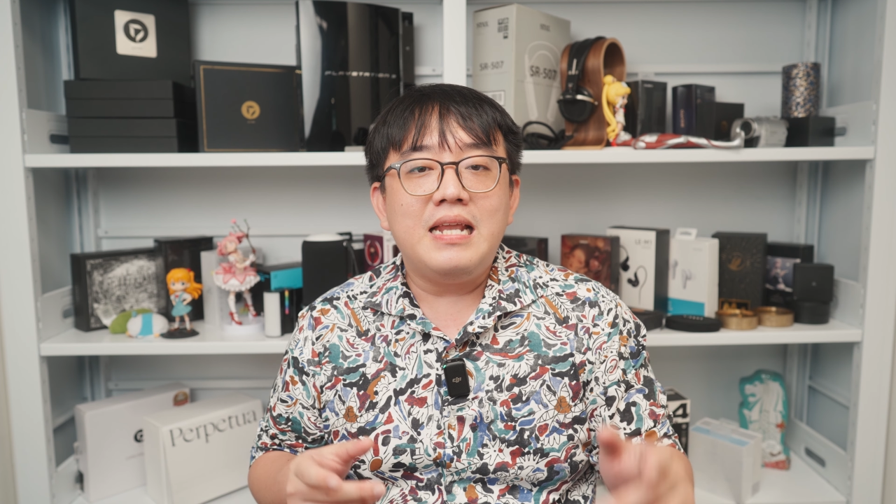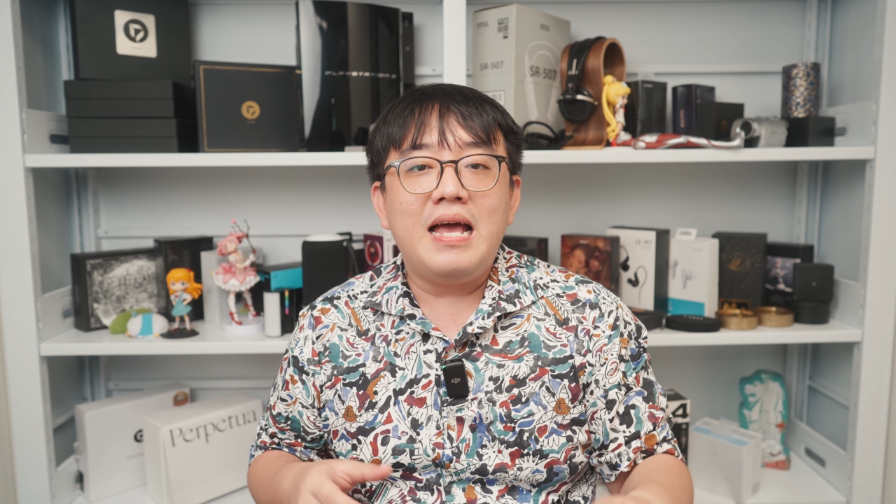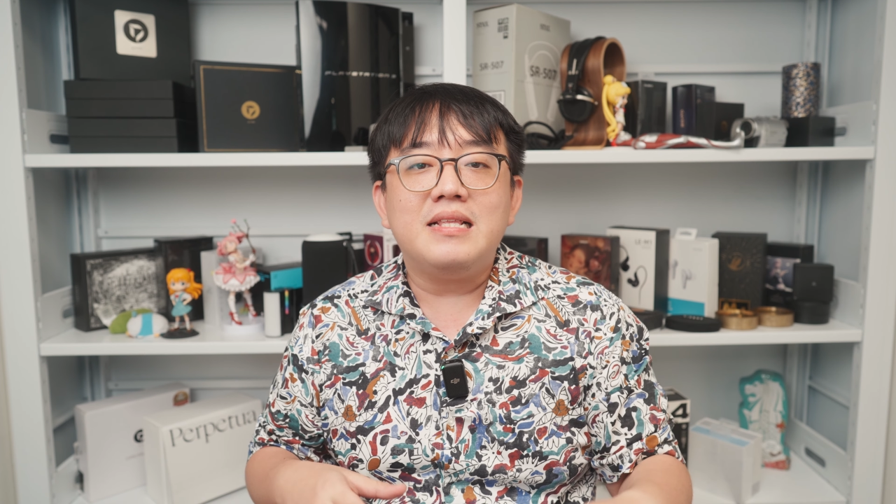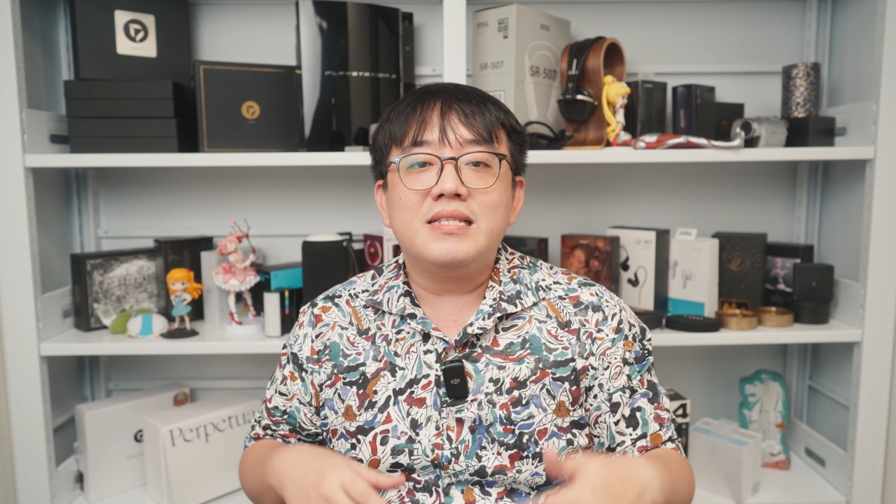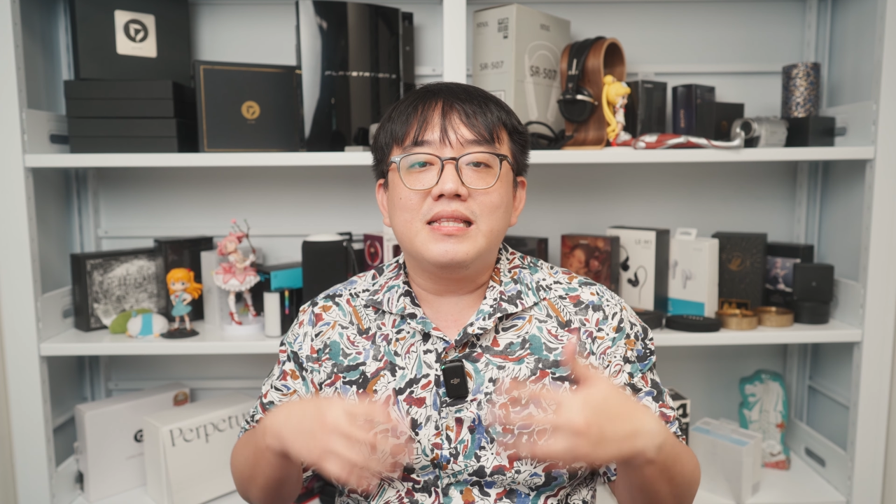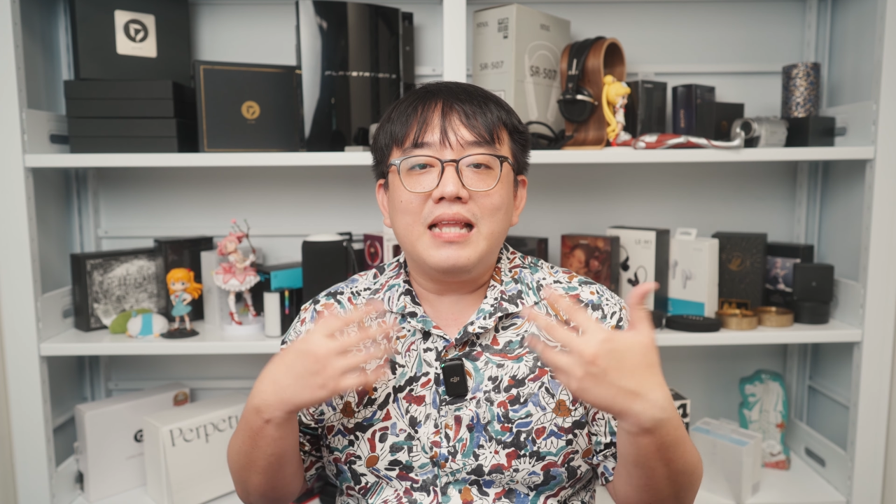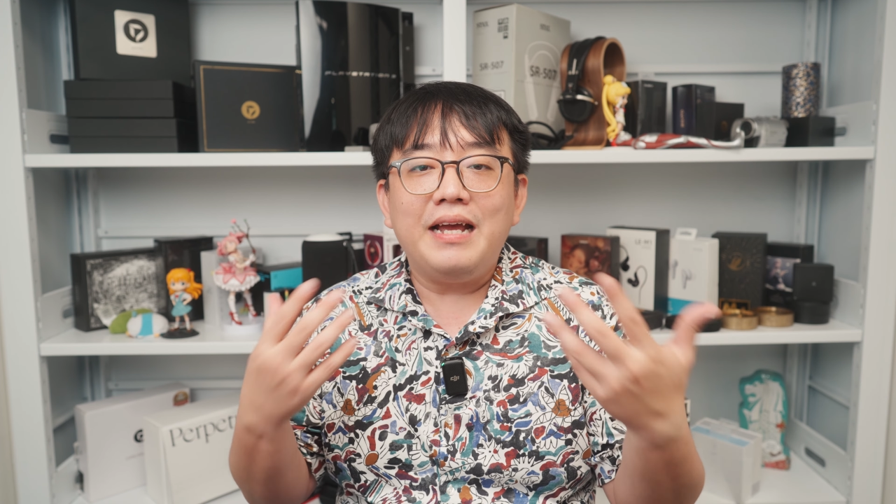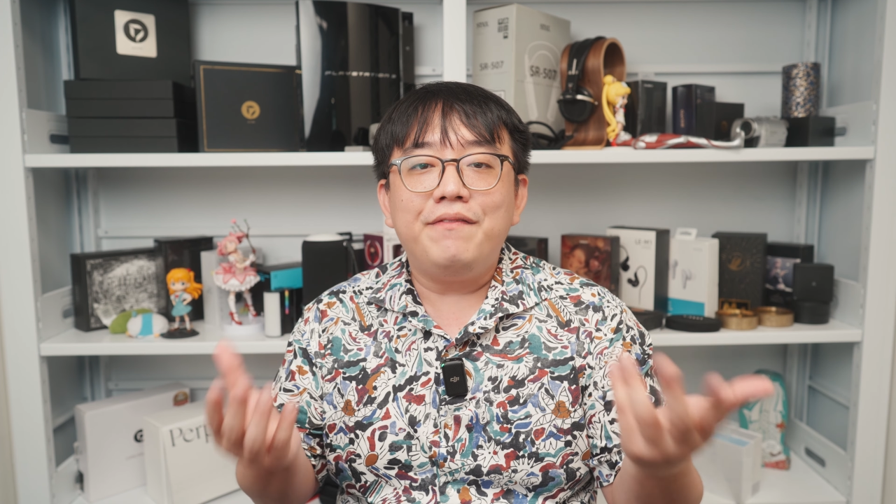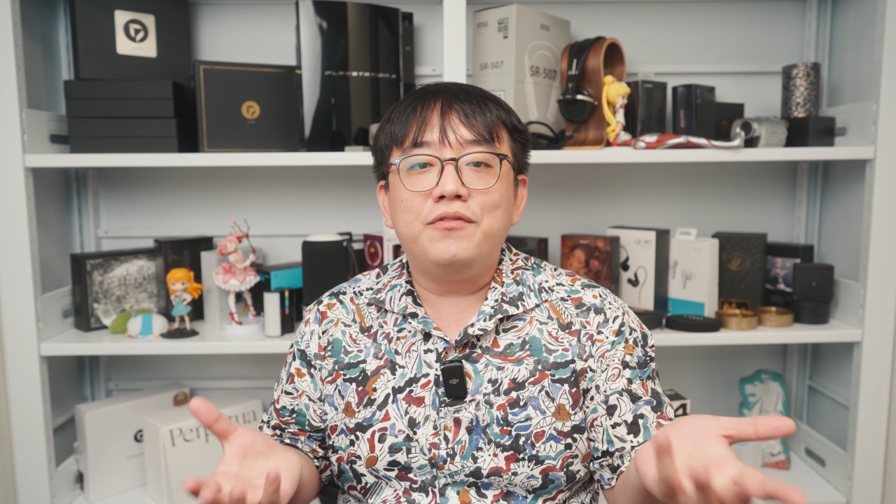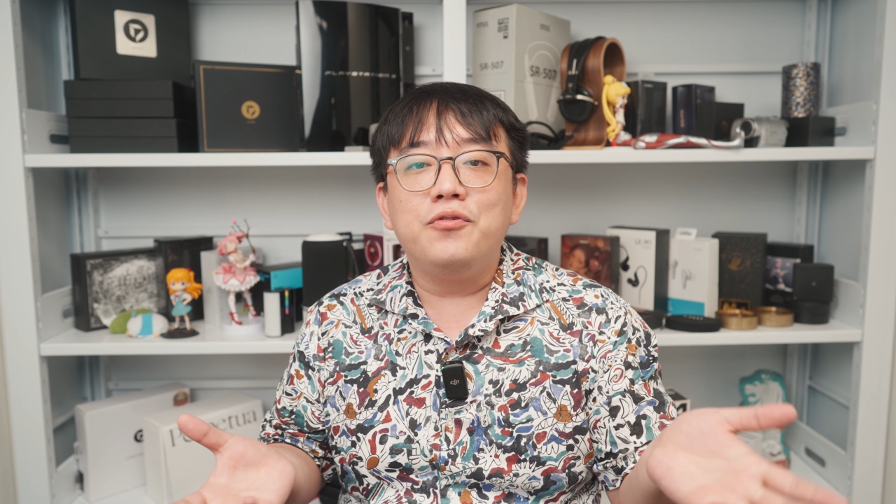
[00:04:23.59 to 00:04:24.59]
adds
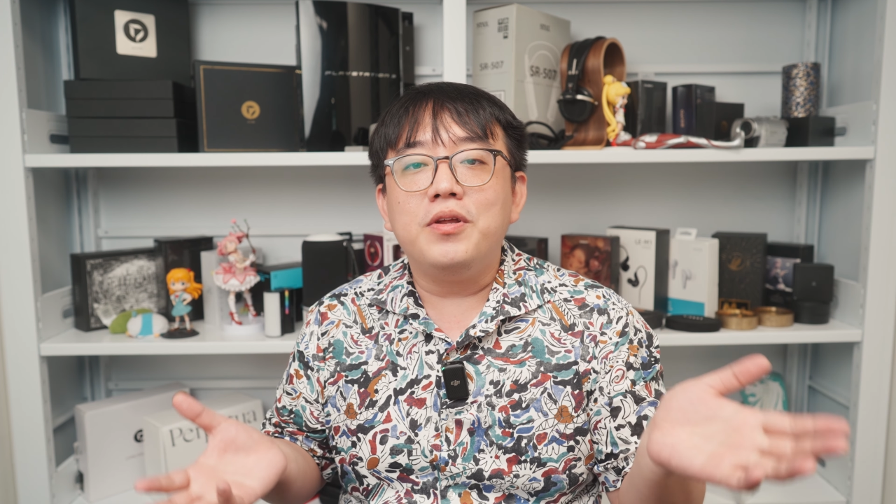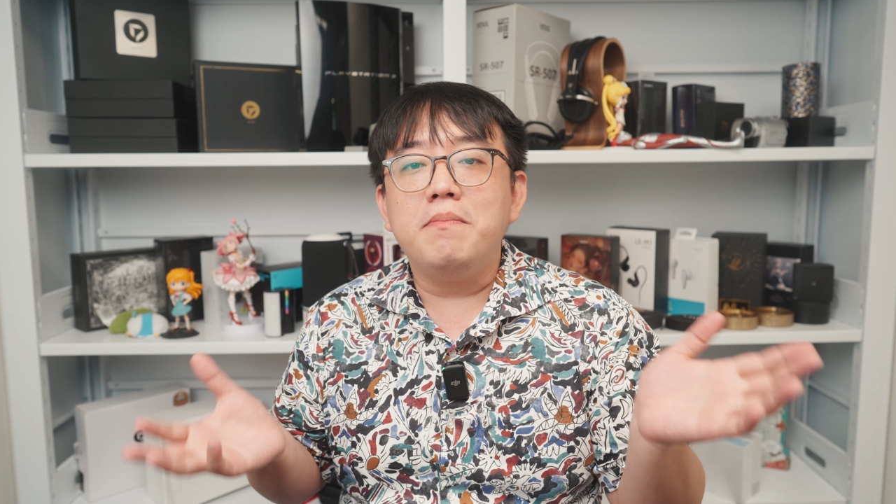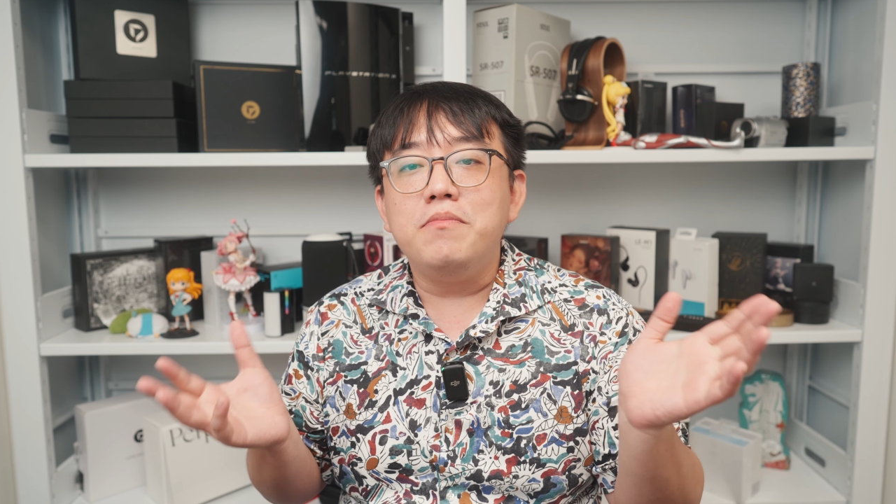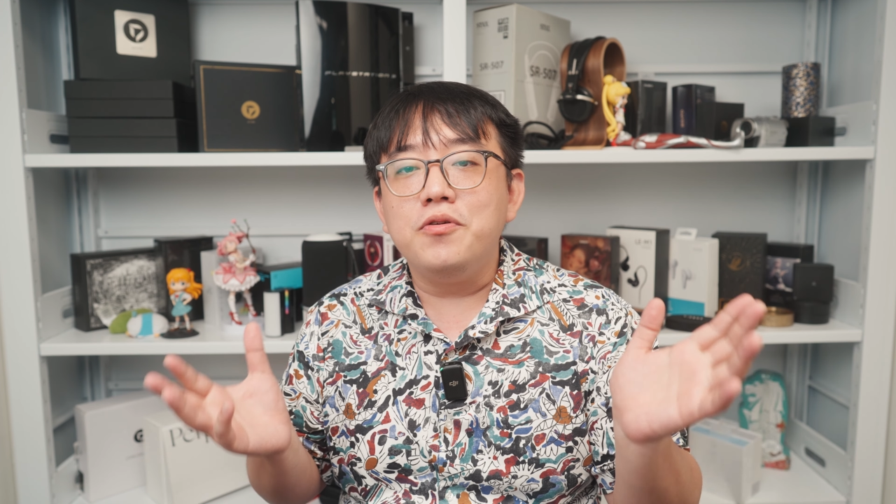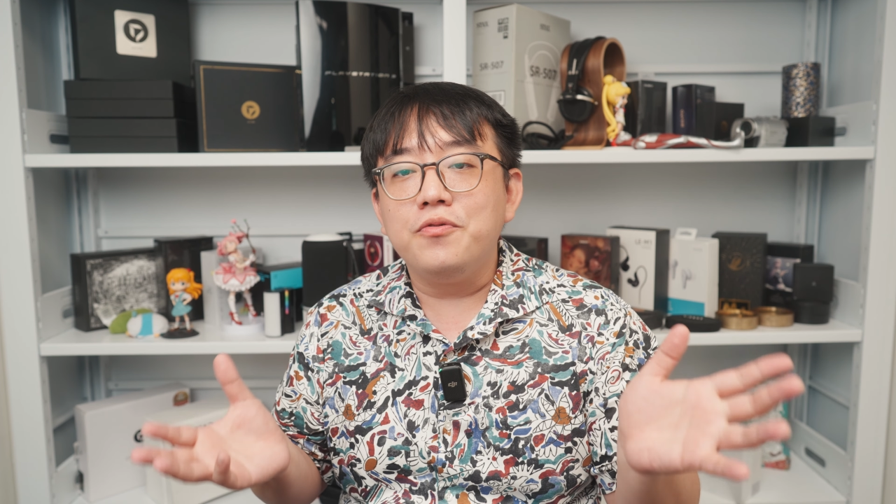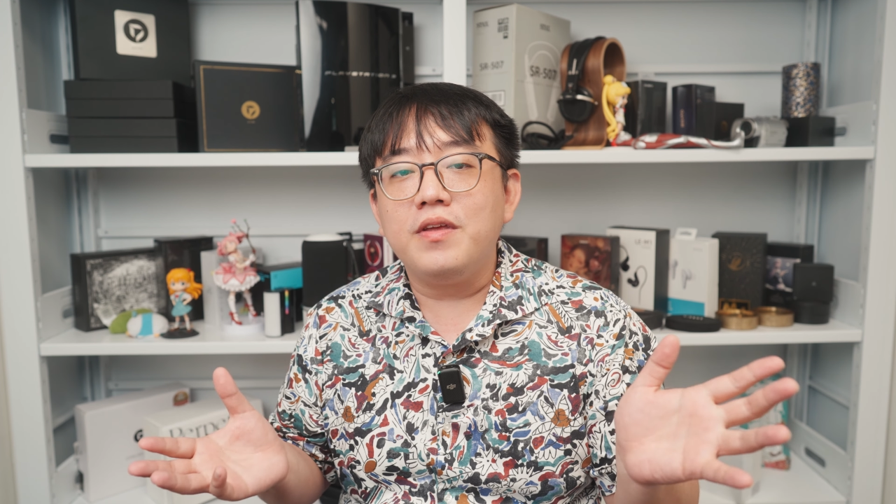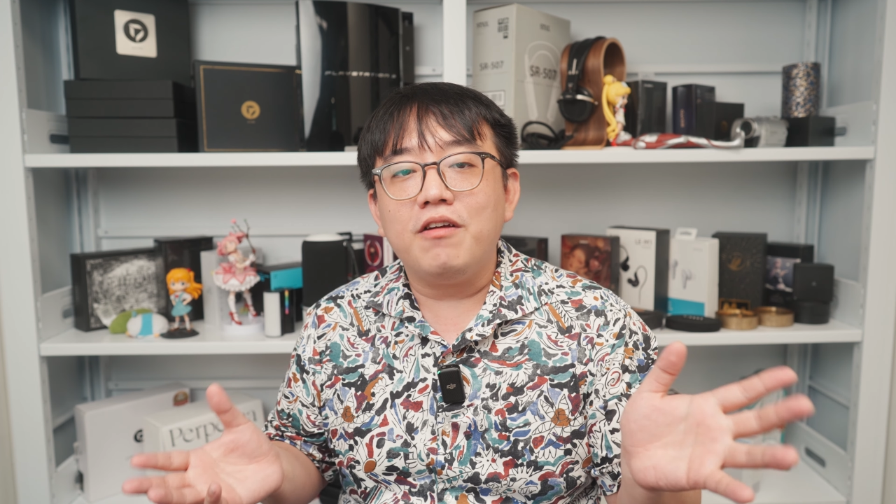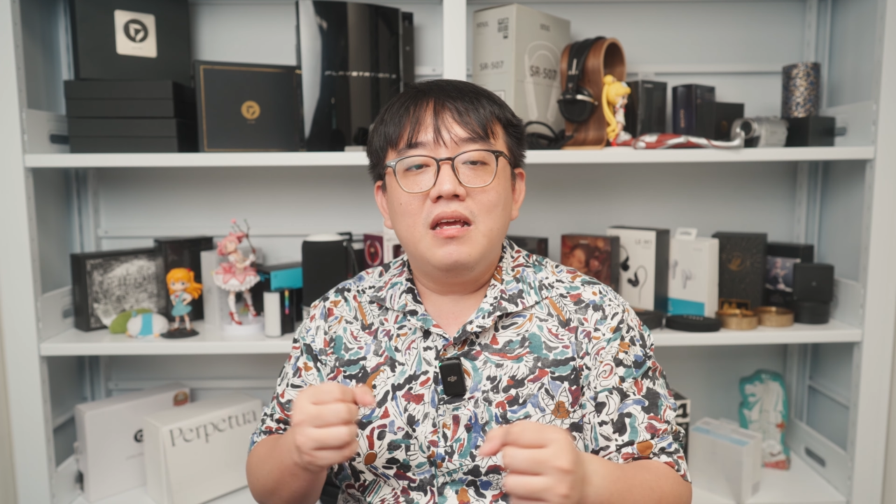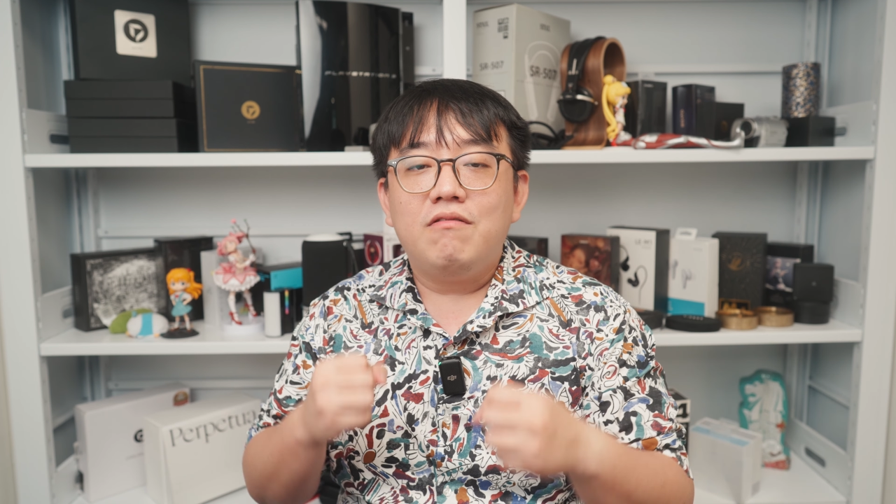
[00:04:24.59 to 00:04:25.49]
life to the music